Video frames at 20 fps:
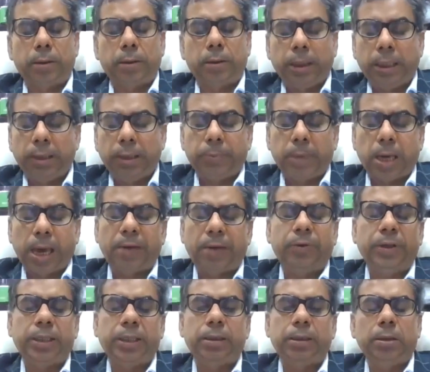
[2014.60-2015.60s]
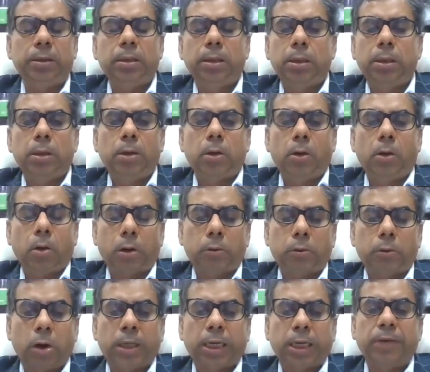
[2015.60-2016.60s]
him having
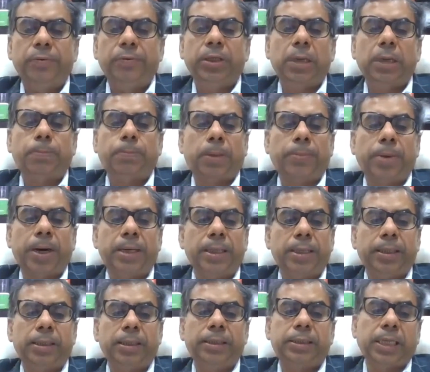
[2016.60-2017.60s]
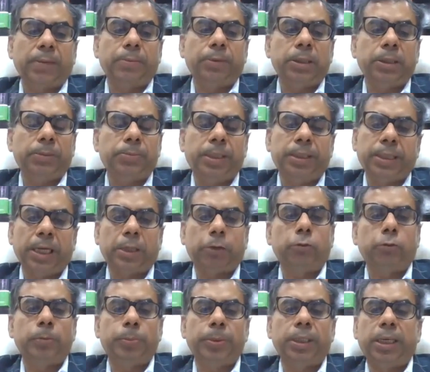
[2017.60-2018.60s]
or not having a permanent establishment,
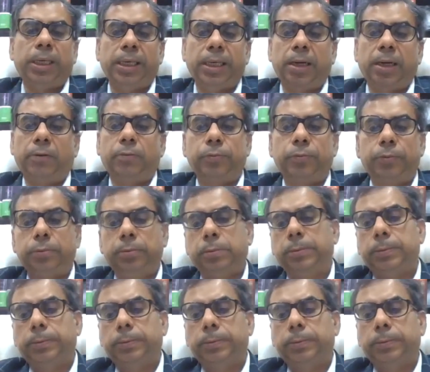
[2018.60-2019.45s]
that would be enough.